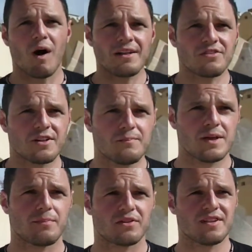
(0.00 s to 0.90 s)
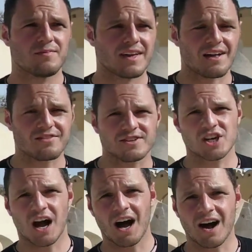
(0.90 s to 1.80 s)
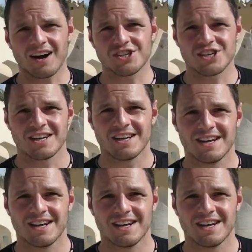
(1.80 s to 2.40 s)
Why do some people seem to get such a harsh